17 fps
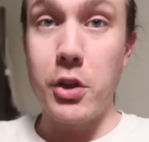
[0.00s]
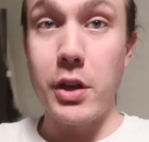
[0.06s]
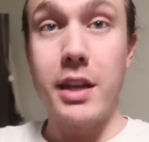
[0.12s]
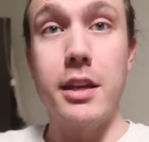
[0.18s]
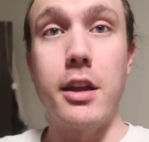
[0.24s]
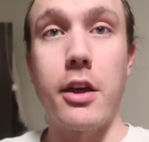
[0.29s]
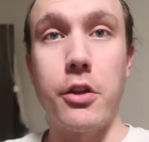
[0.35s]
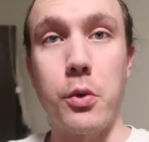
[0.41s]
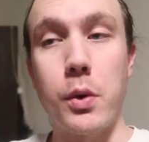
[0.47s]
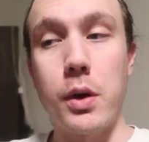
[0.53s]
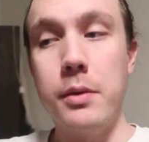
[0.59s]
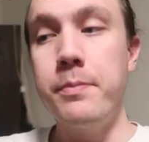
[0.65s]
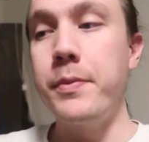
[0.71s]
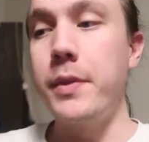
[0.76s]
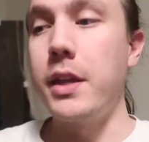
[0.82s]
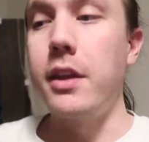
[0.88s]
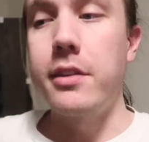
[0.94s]
you get another
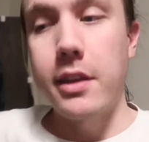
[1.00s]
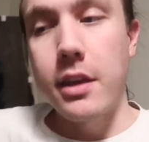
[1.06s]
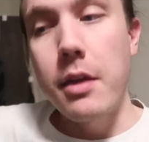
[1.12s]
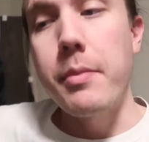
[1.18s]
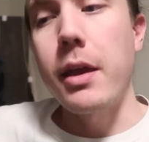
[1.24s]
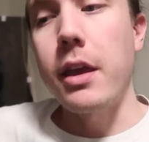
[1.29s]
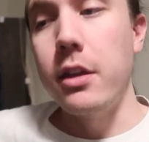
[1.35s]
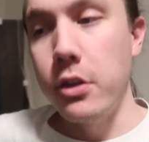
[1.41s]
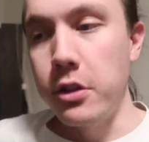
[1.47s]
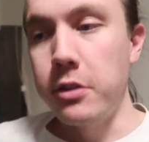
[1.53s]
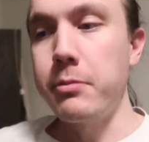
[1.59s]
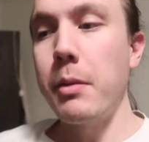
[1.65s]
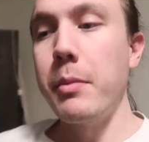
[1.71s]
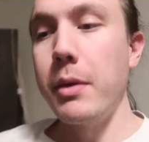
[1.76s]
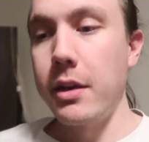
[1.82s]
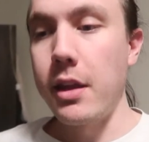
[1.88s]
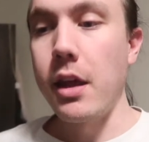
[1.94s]
one. And I was like, yep, I can do this
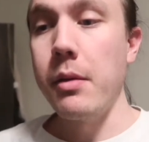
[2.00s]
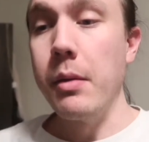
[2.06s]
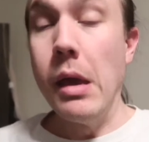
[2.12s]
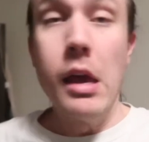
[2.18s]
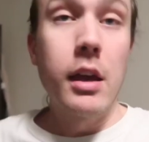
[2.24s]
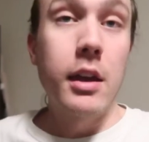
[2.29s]
by Monday.